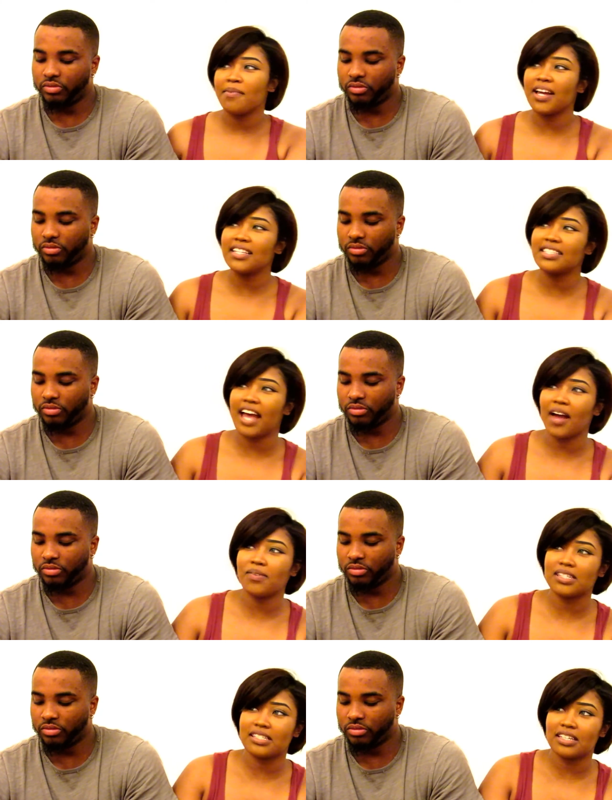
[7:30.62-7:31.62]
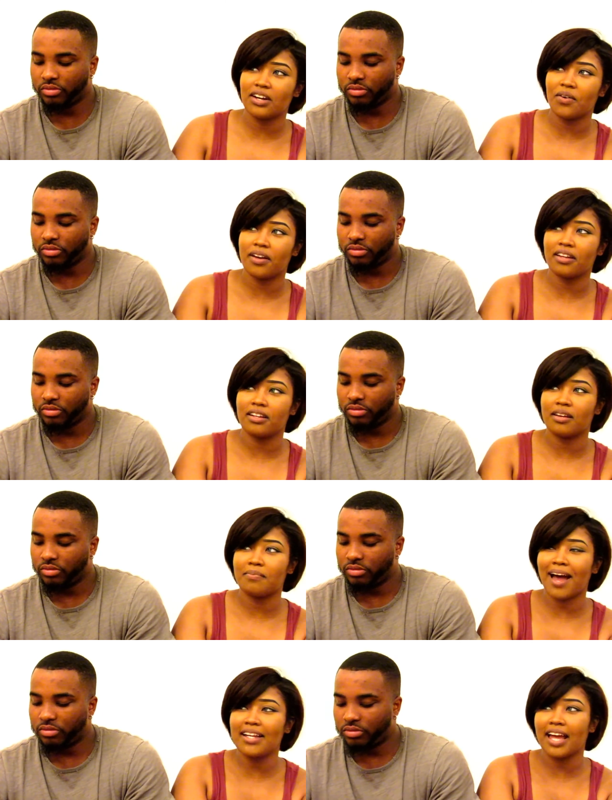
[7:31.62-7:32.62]
Speaker 1: But his dad was easygoing.
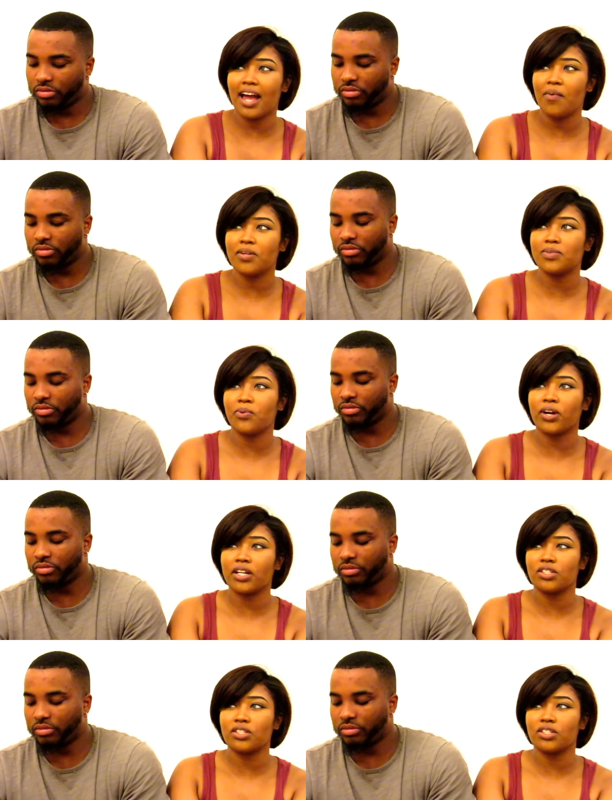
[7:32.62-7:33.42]
My dad was more